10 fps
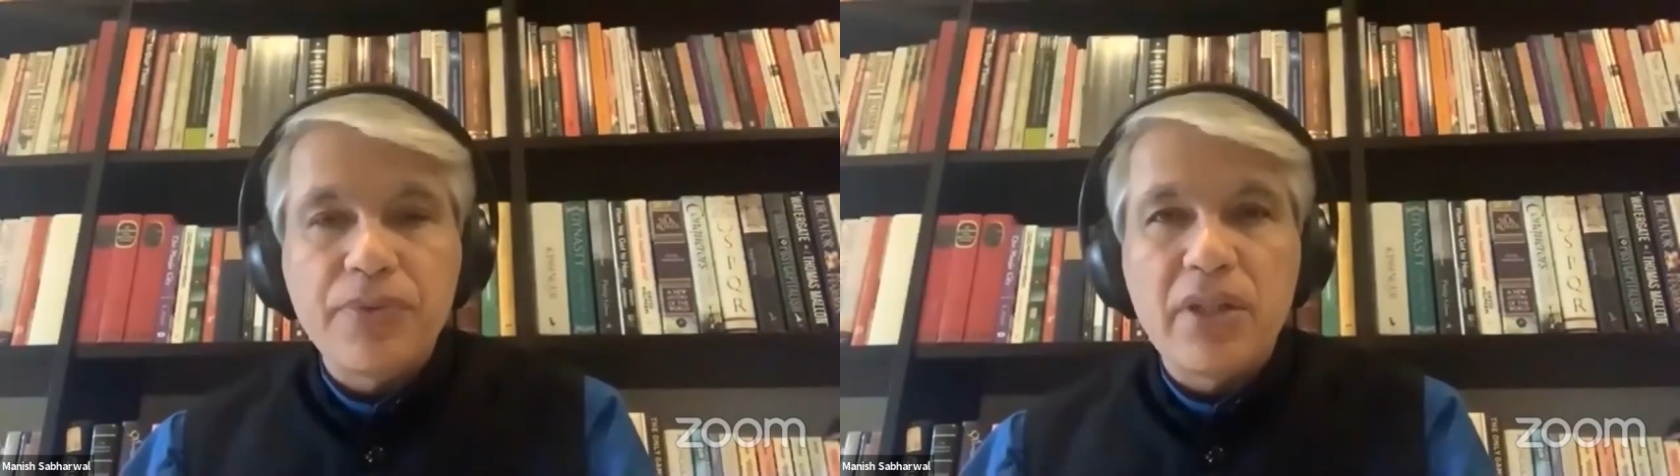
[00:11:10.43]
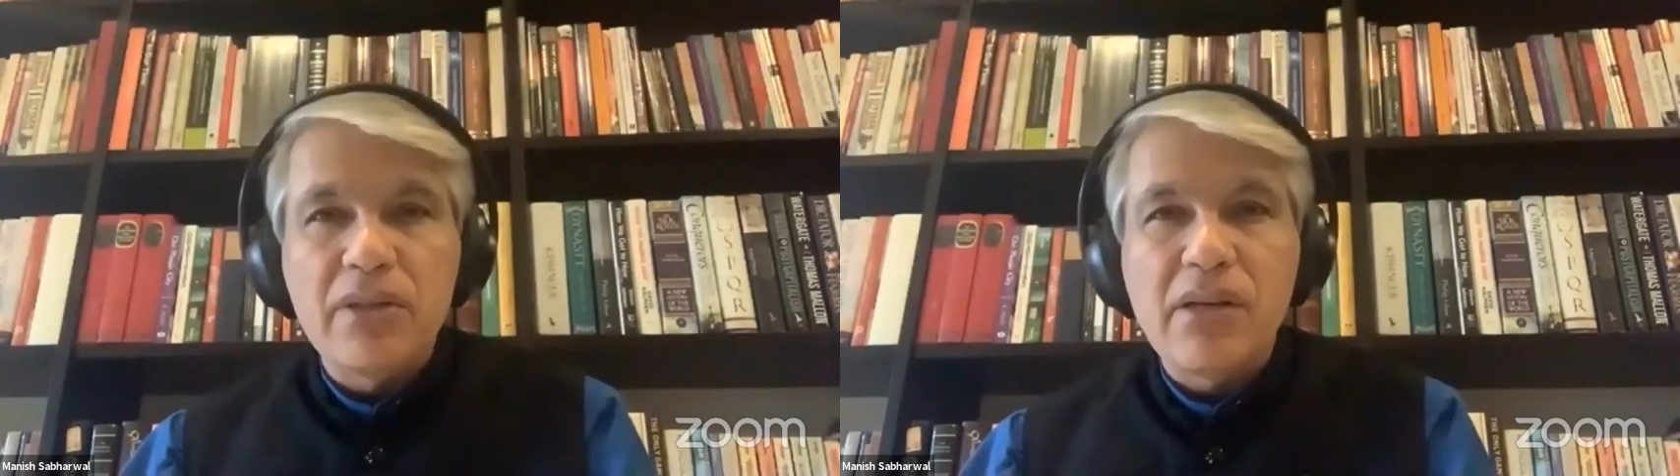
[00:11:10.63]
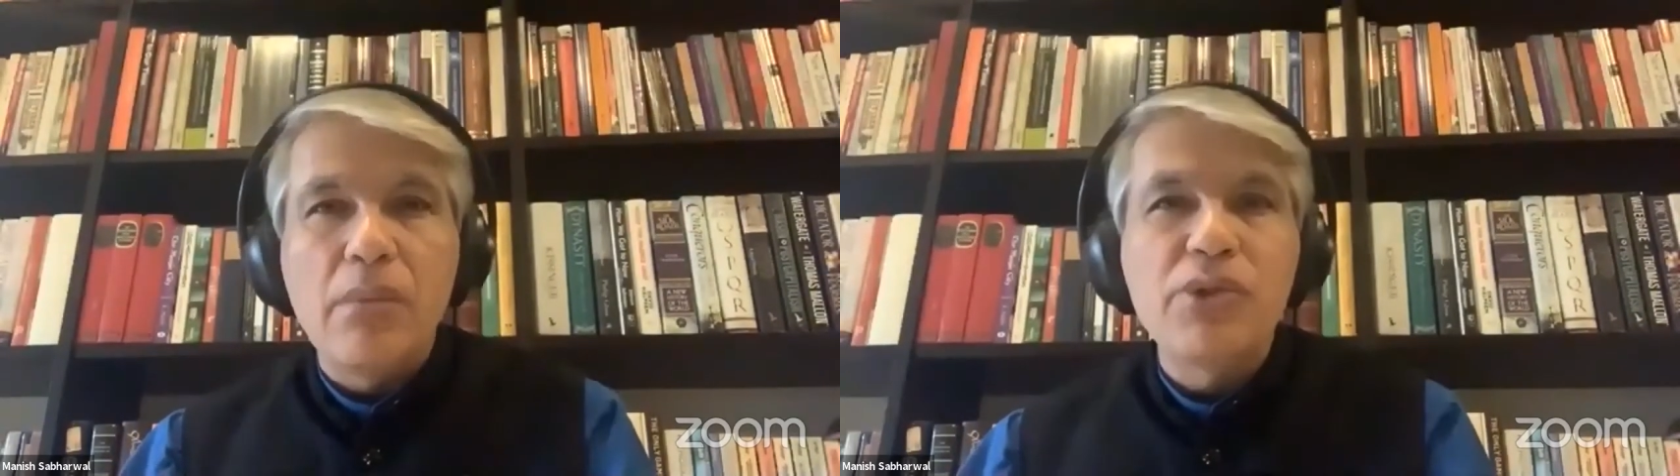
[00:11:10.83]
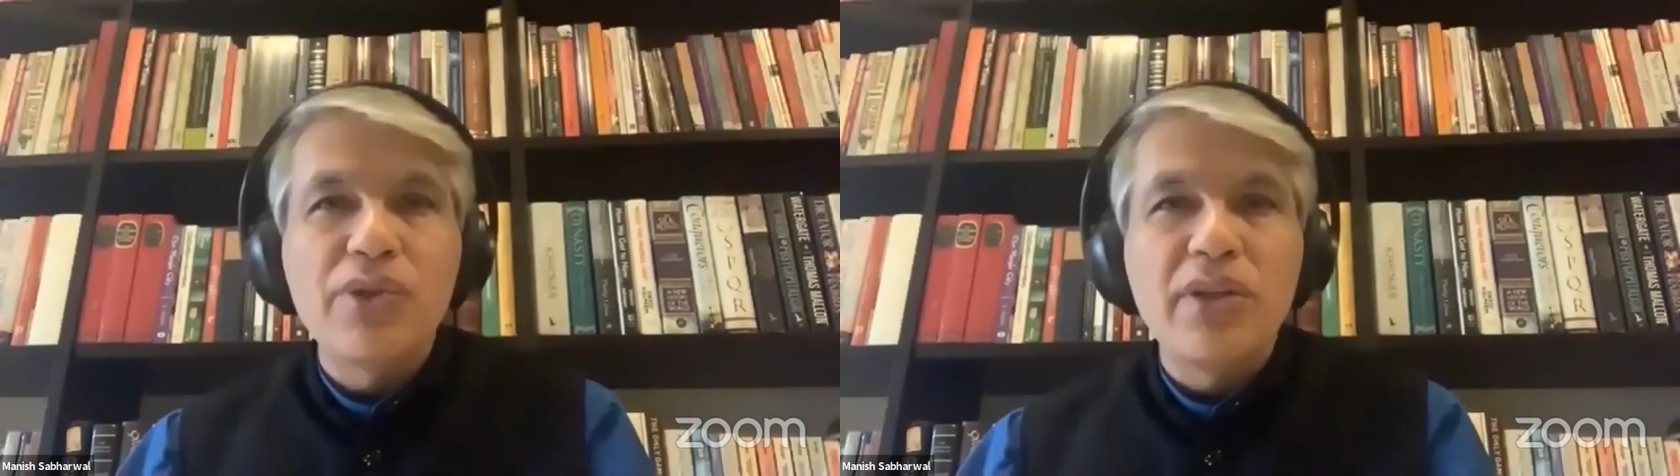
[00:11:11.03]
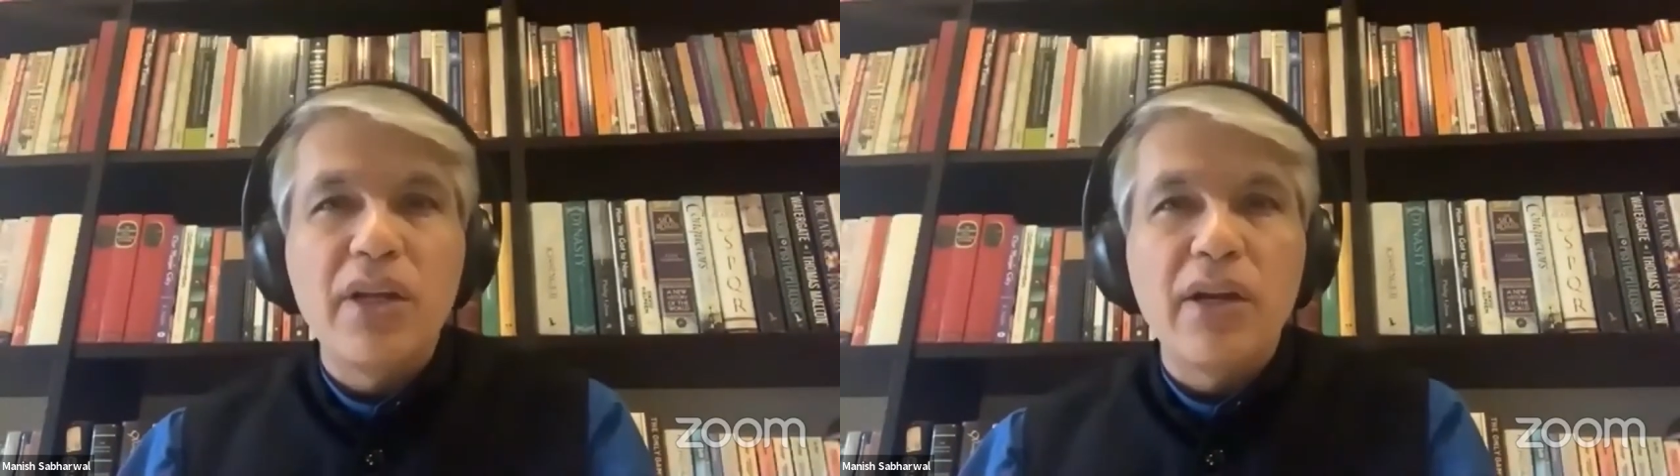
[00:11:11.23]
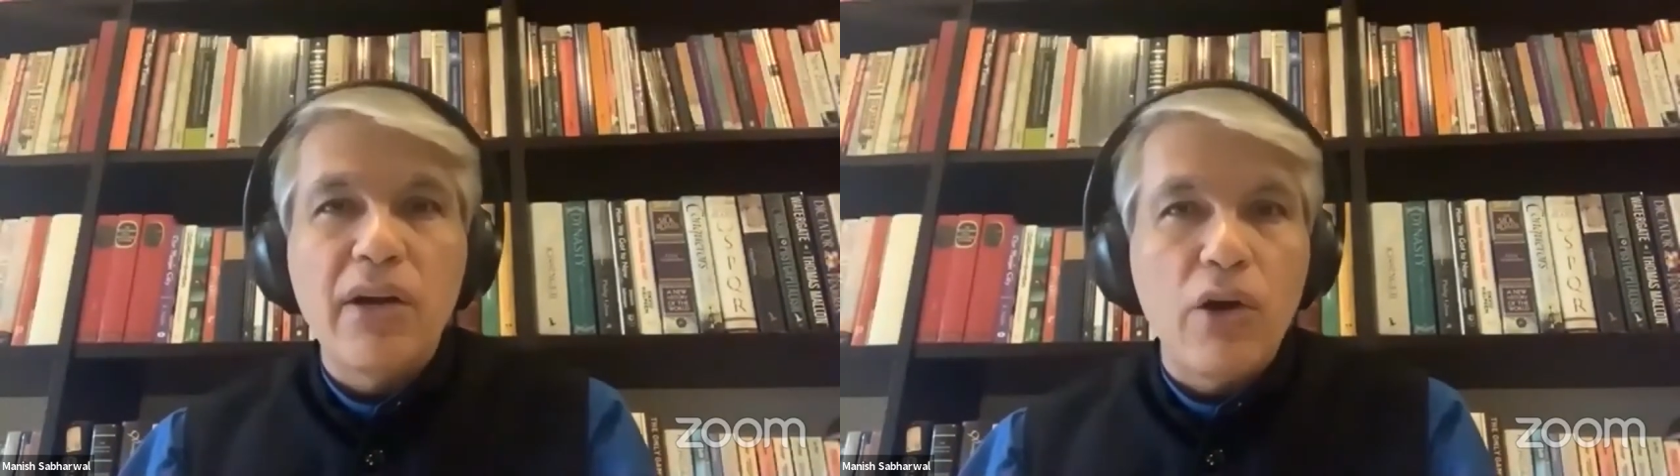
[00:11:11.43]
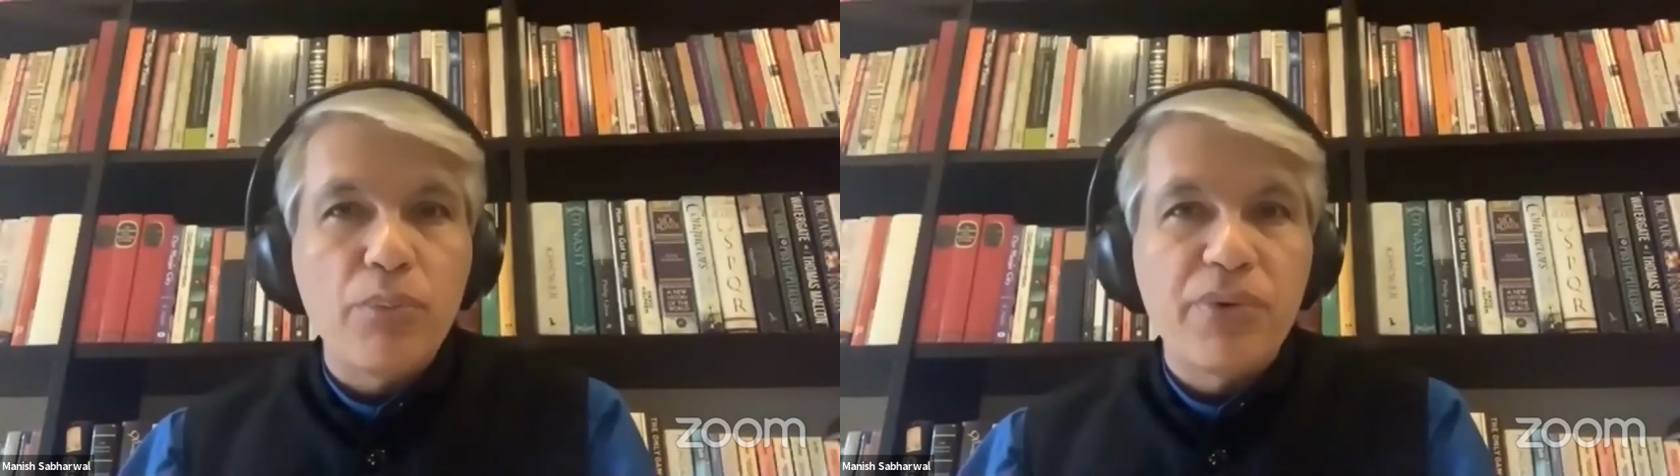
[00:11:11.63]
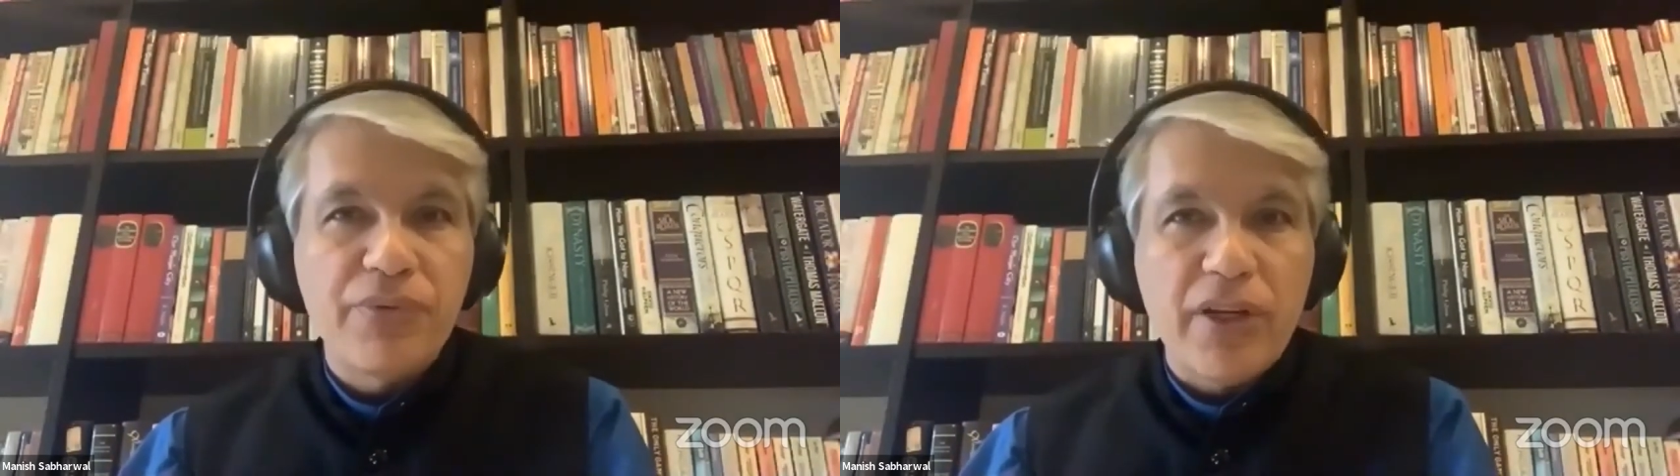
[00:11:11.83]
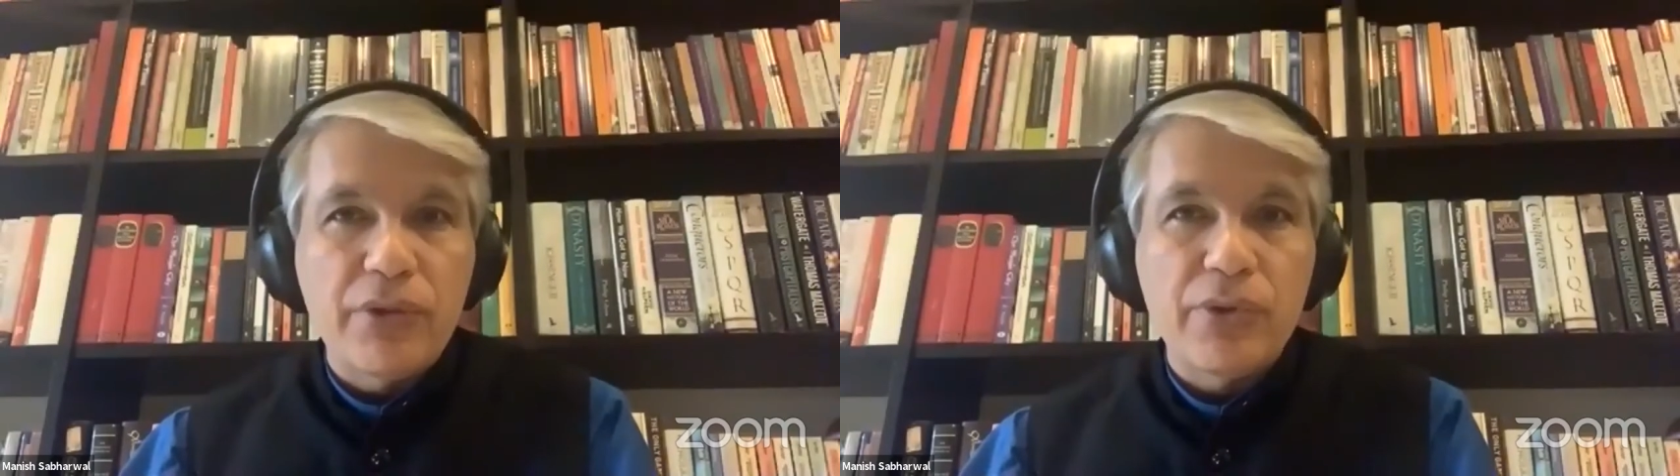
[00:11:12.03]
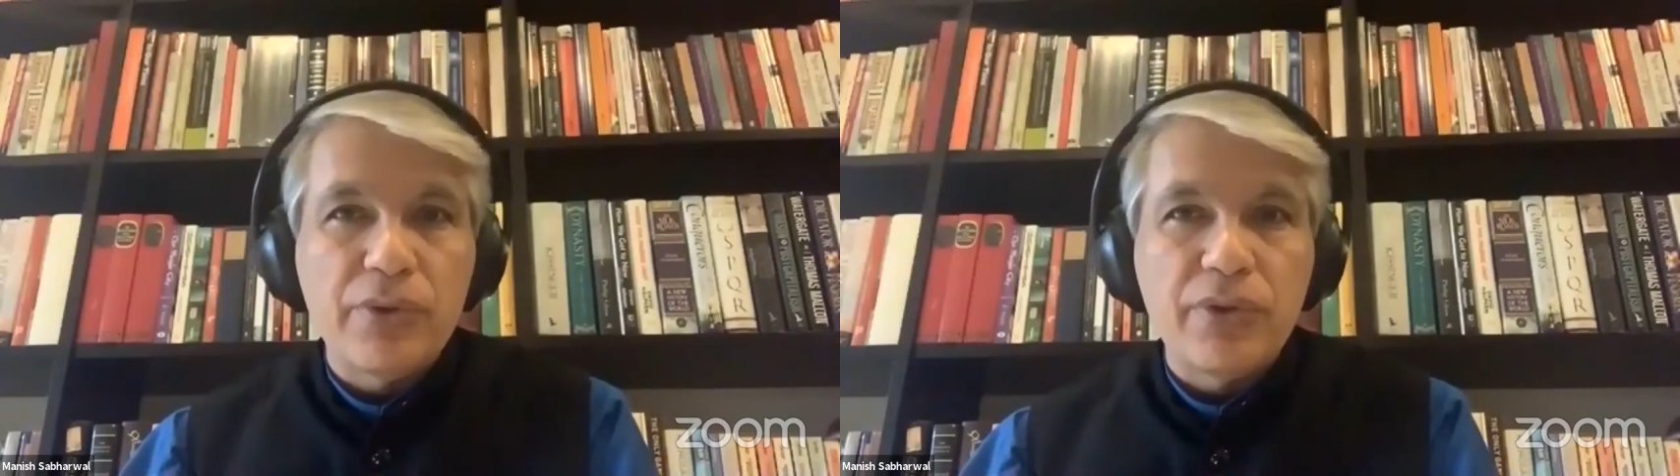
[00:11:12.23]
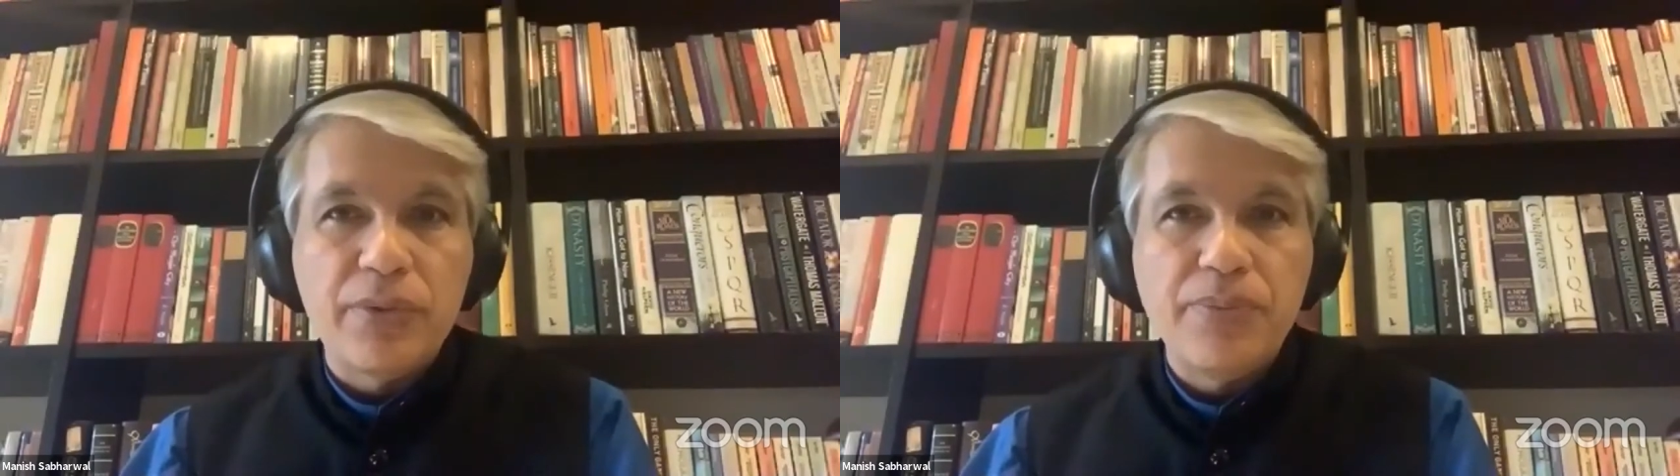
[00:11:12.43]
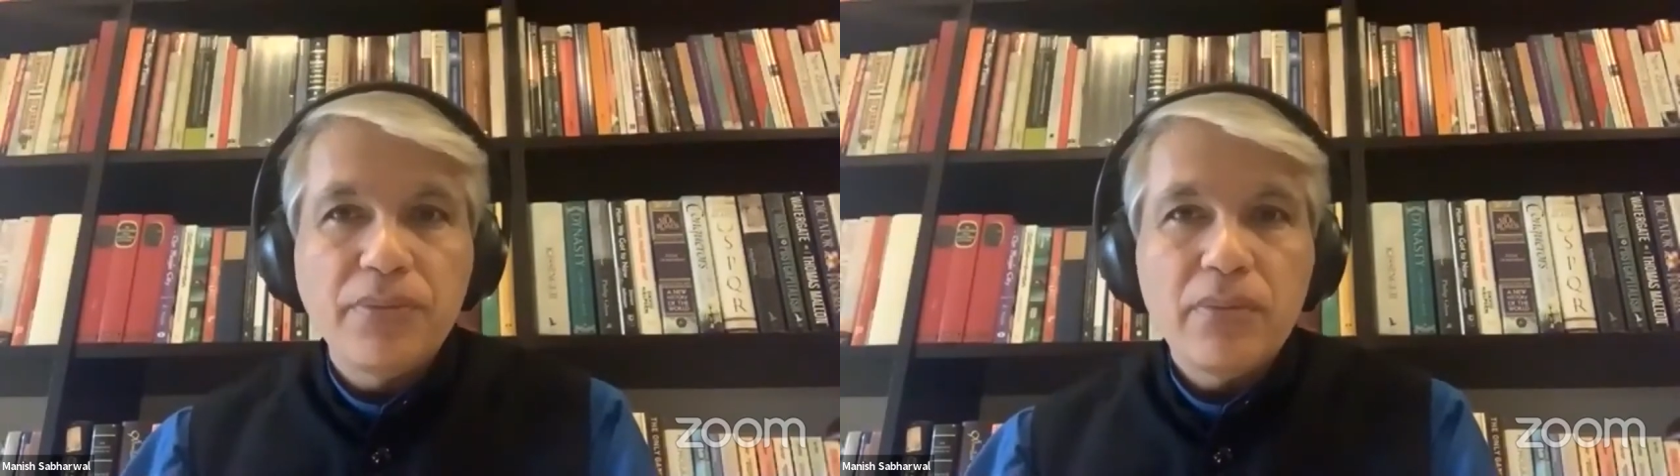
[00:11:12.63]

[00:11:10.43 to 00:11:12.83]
consumption, and around professions.